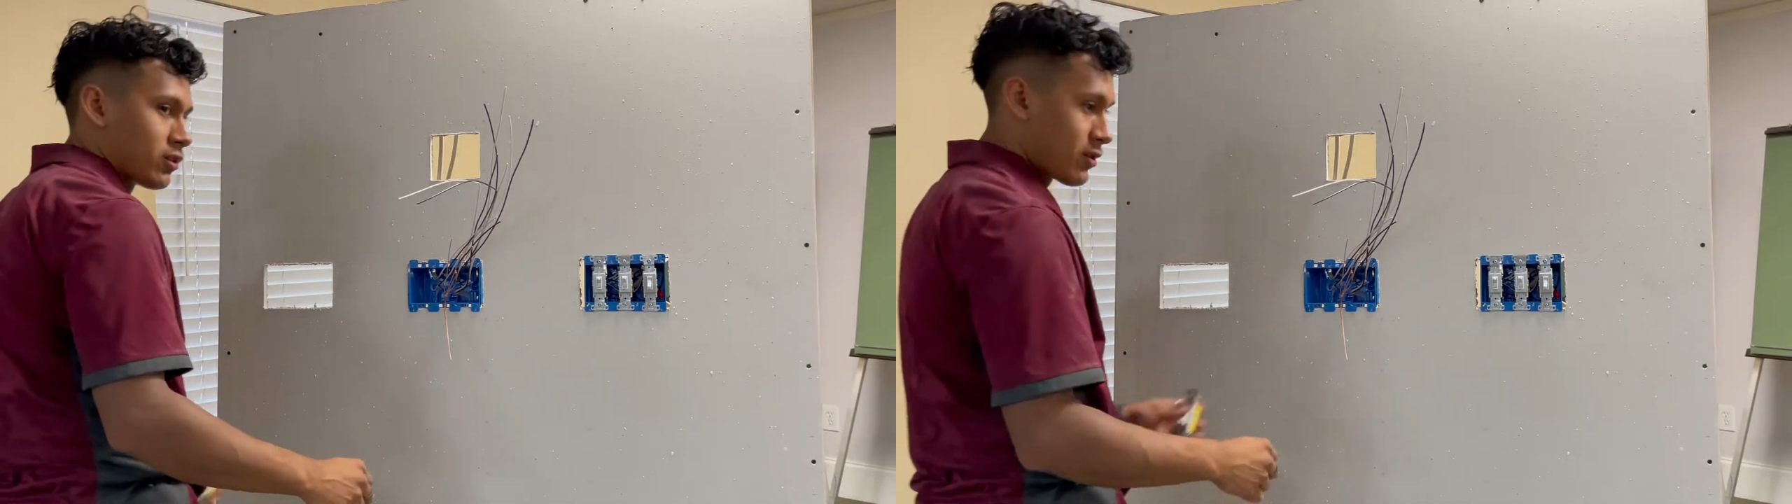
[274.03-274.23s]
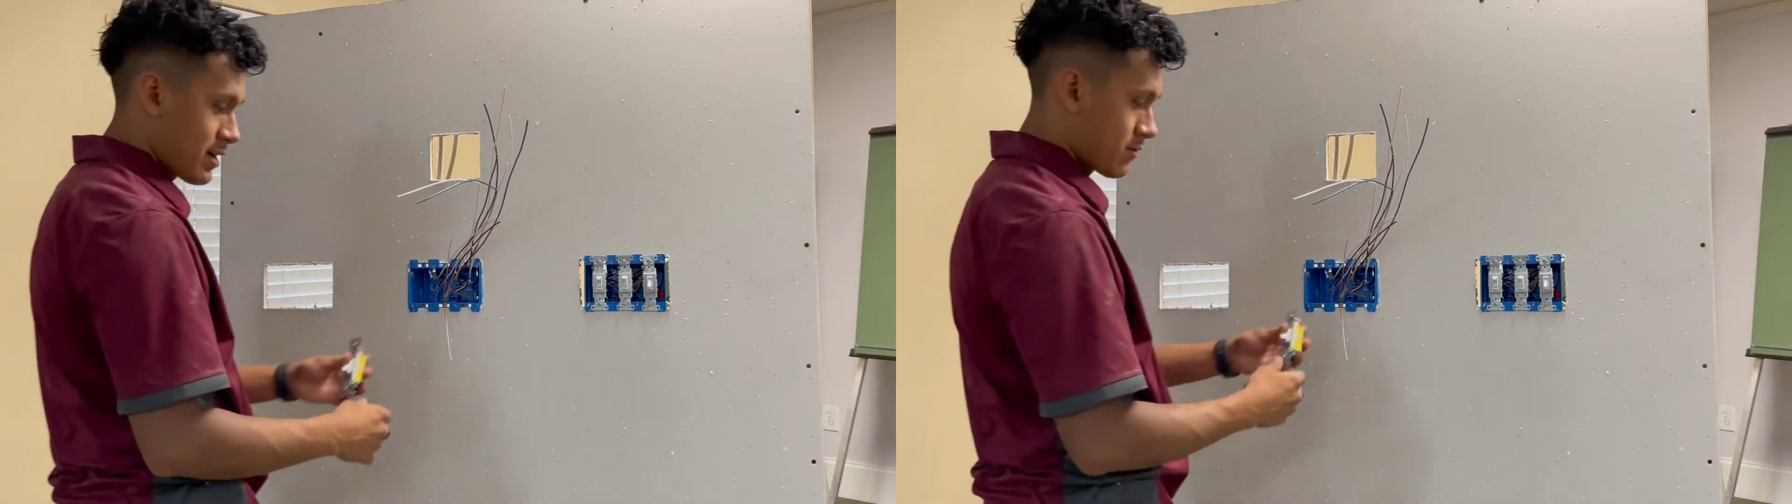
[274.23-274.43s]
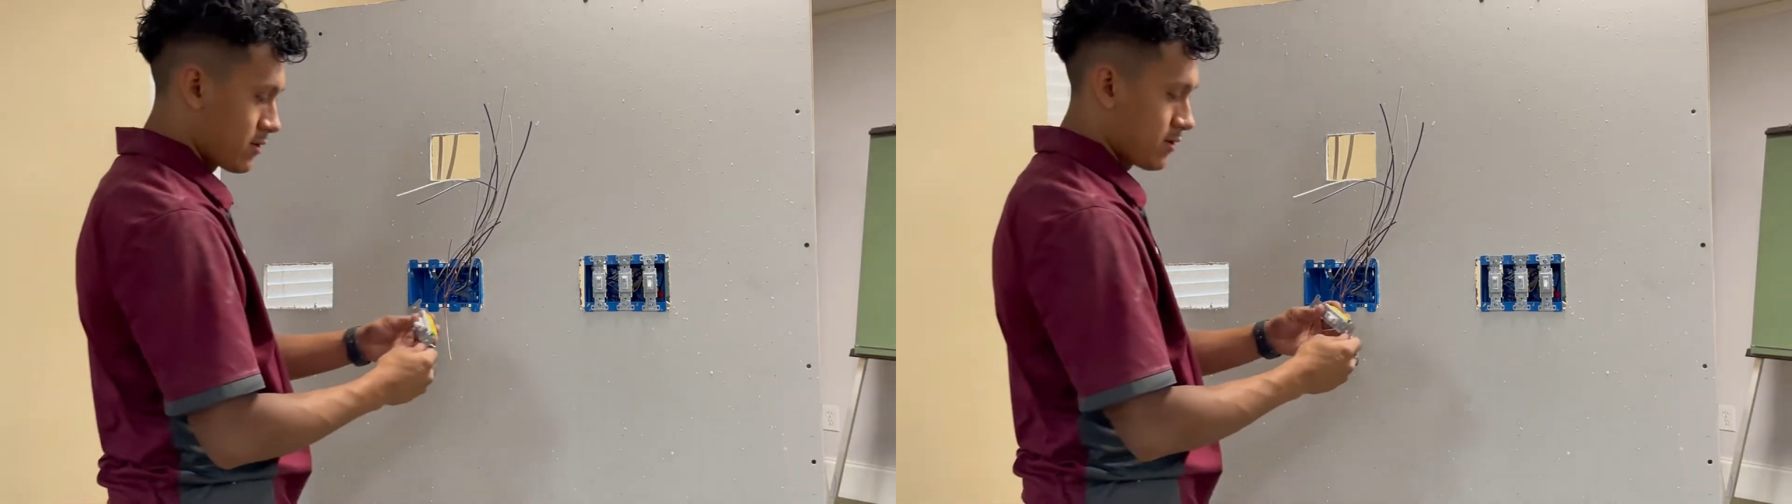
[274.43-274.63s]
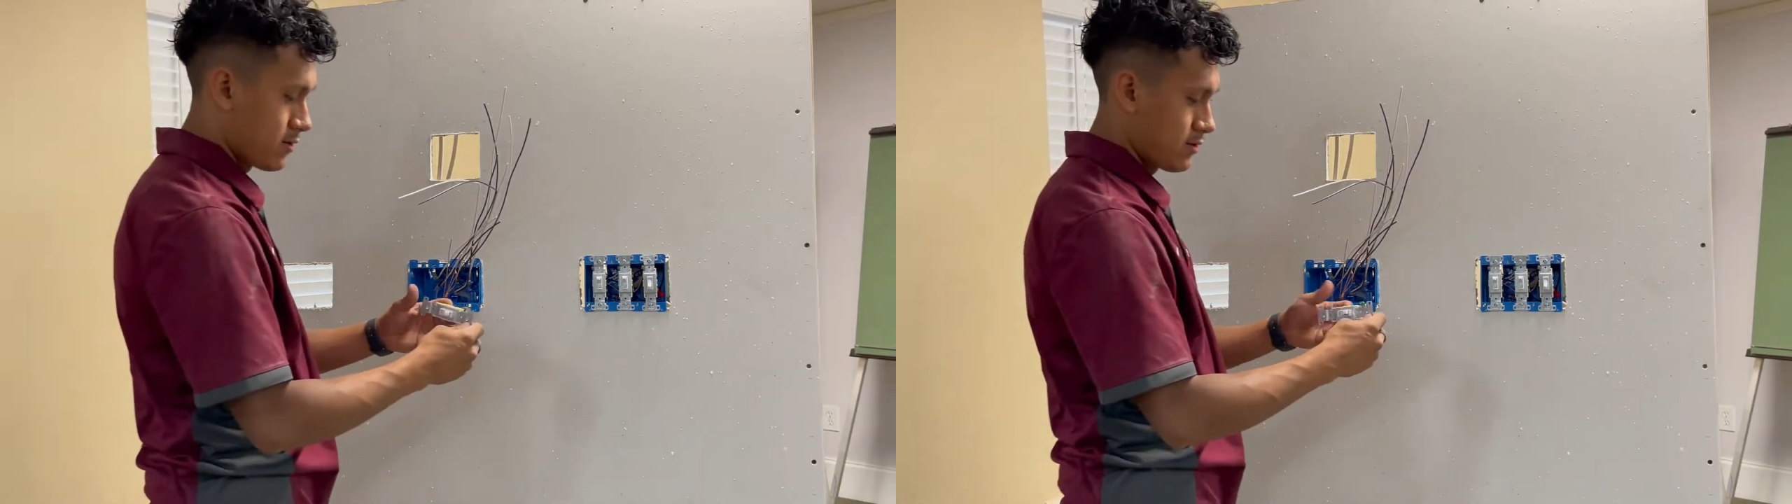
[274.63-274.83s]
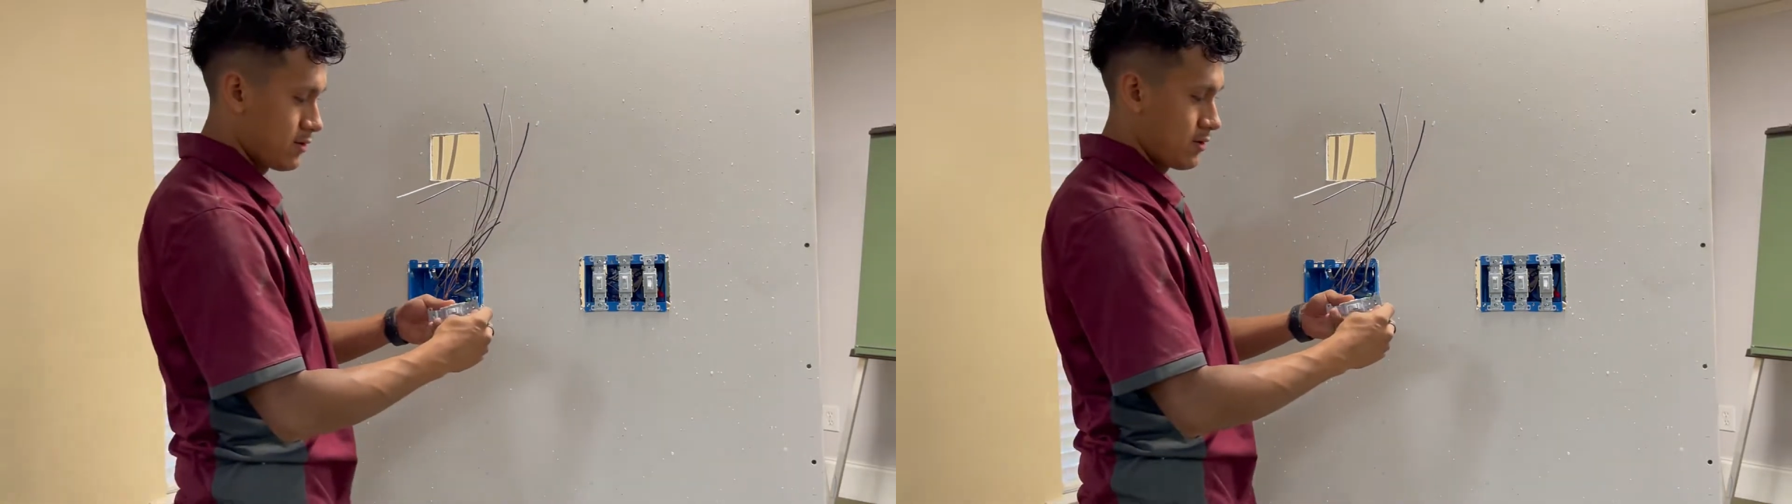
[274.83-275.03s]
ground
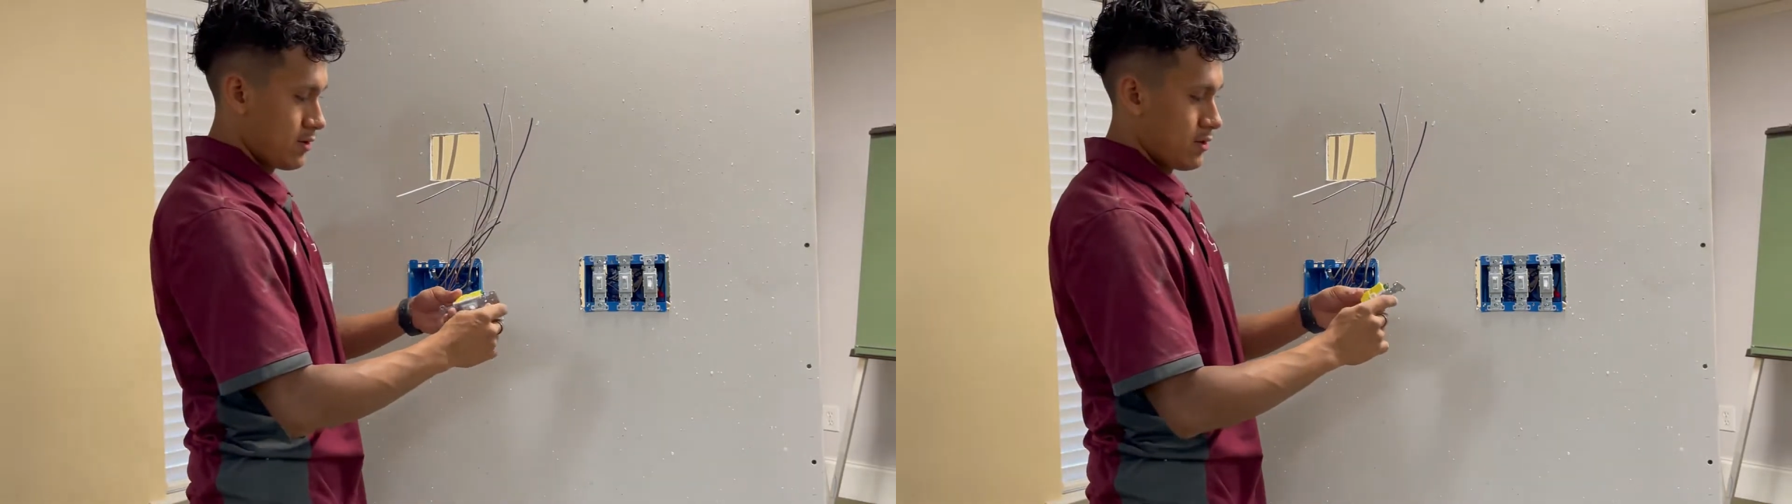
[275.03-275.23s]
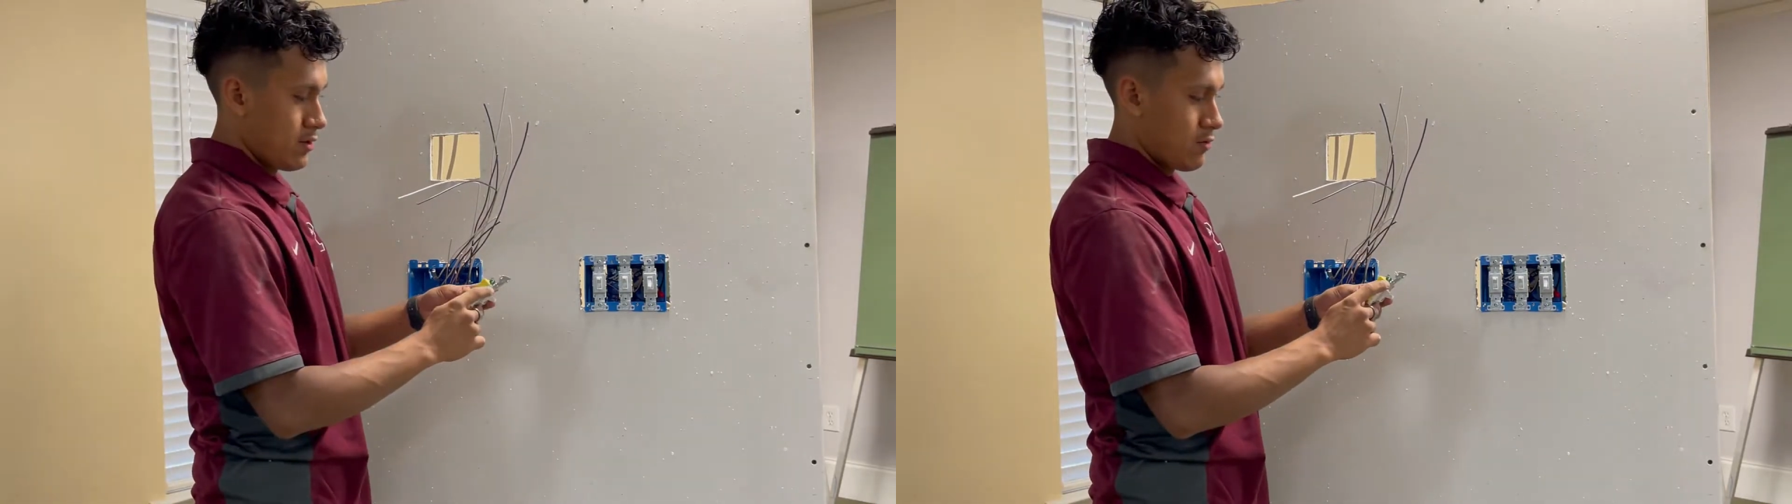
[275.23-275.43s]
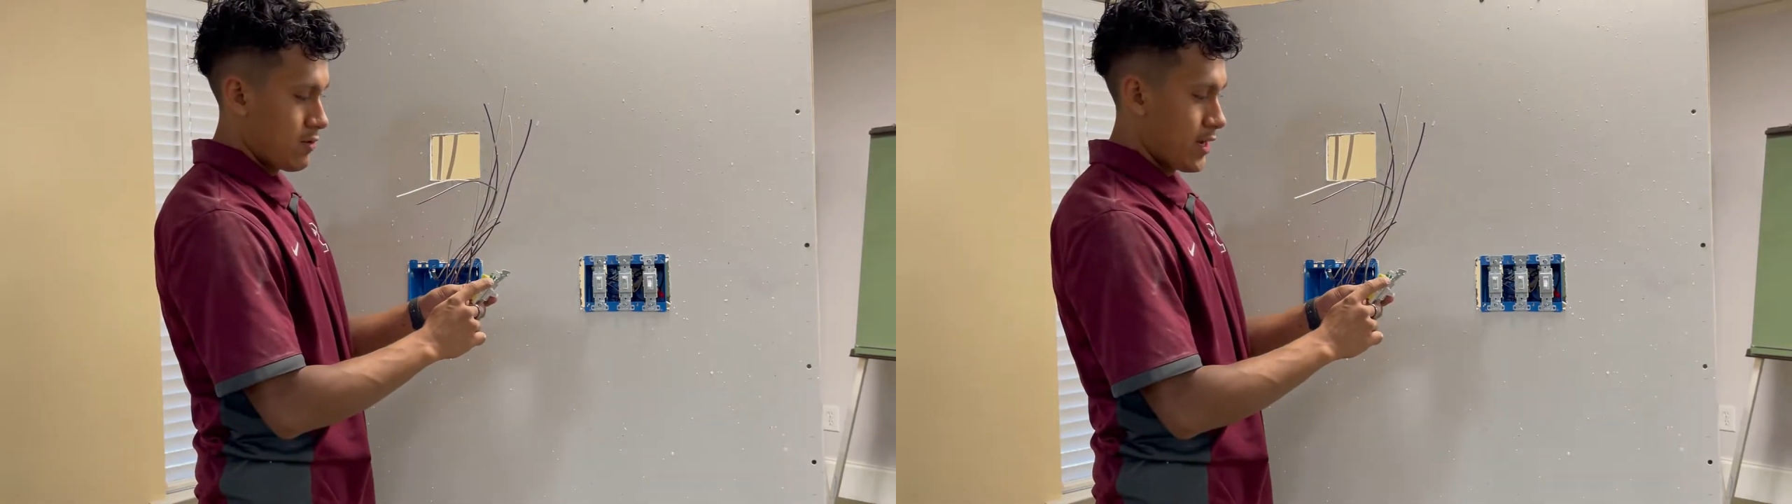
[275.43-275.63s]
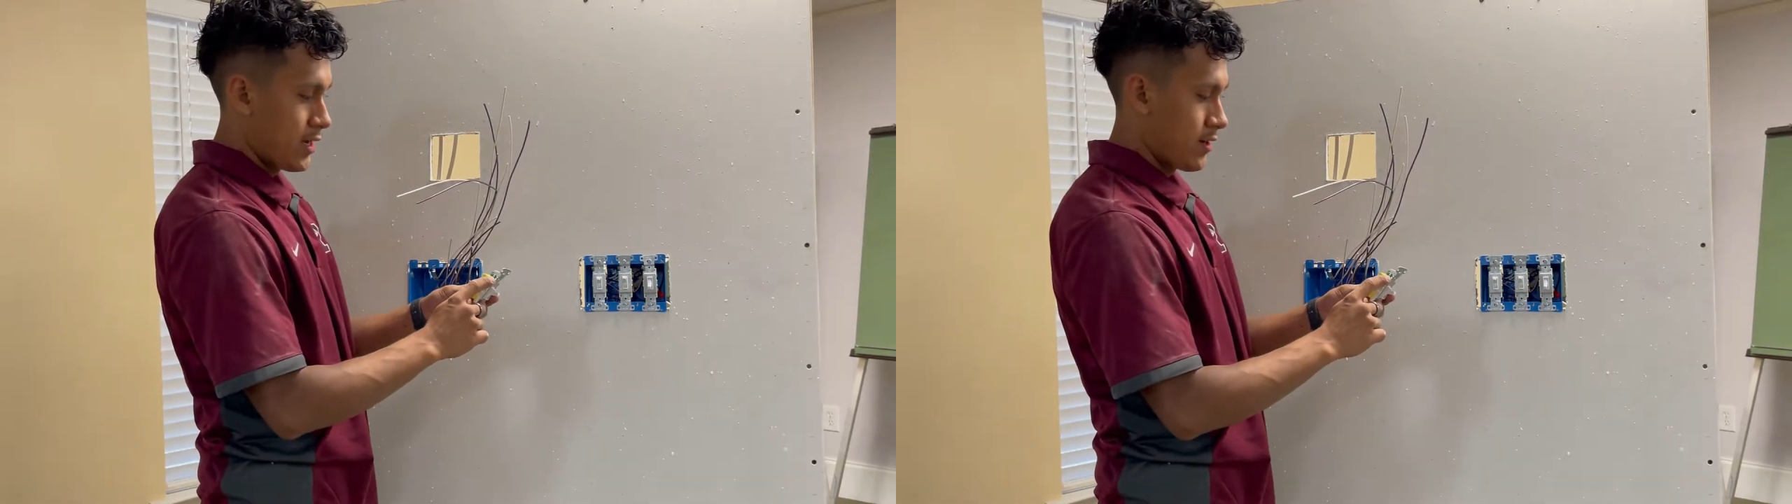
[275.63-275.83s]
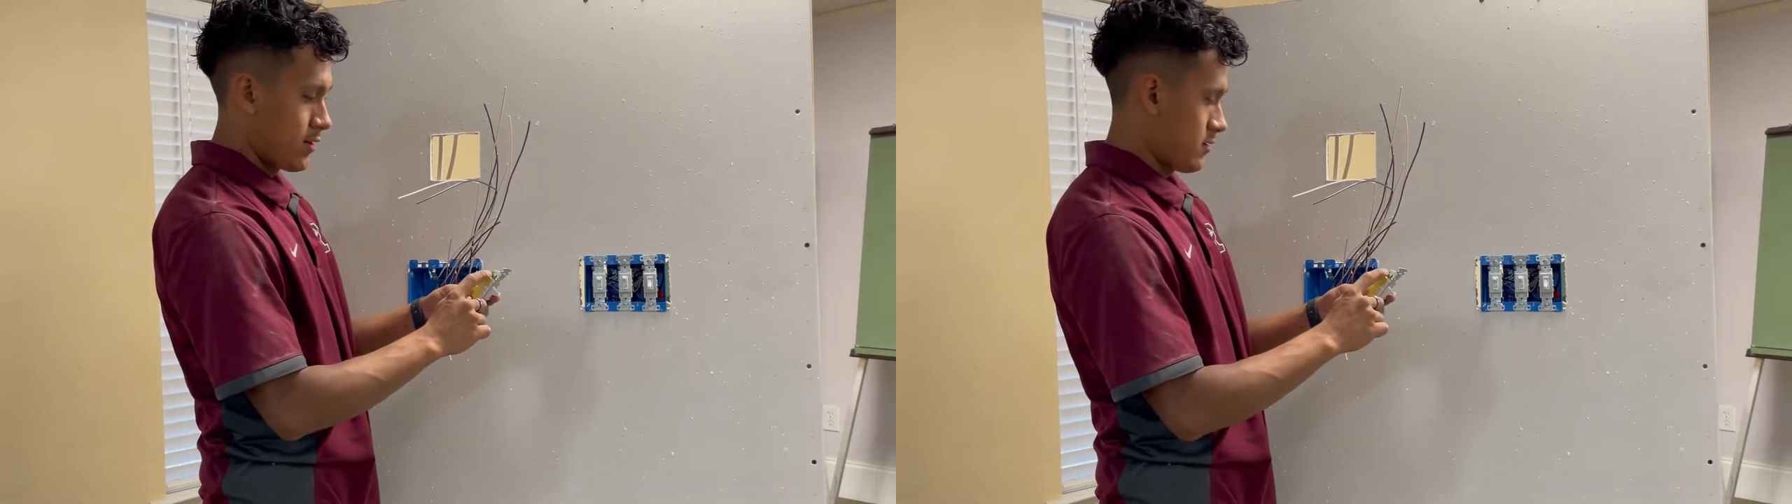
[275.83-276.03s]
right
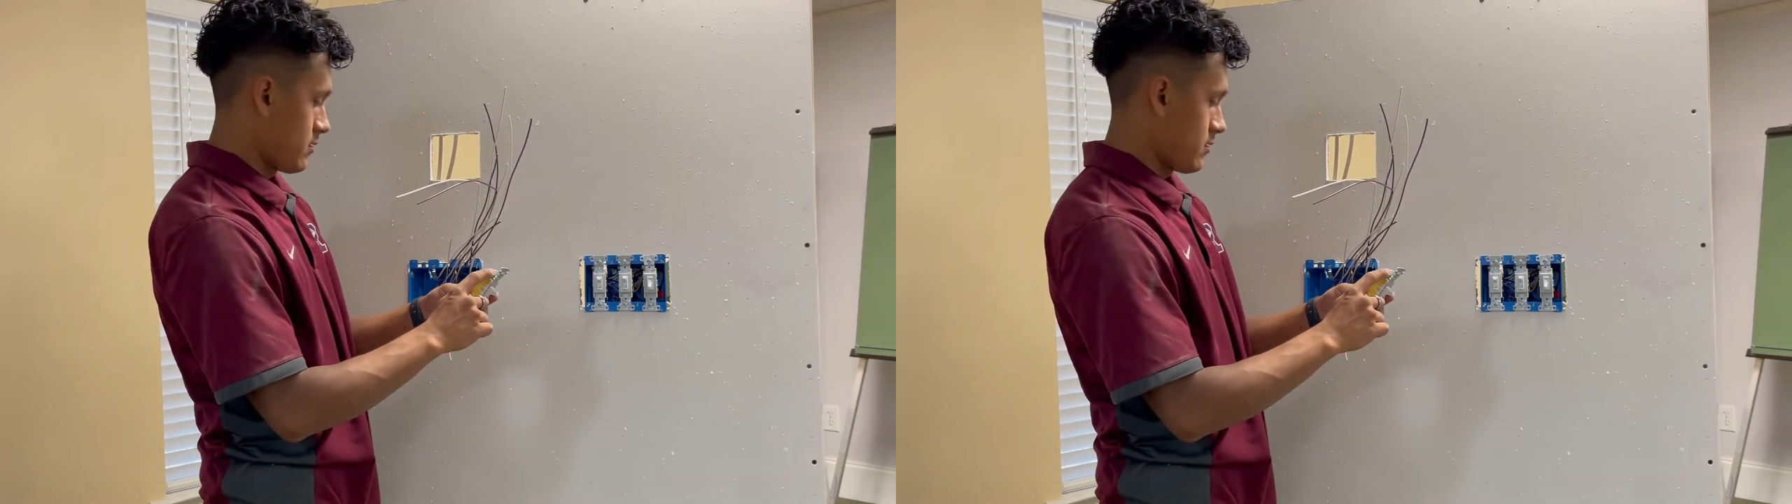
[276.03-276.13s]
here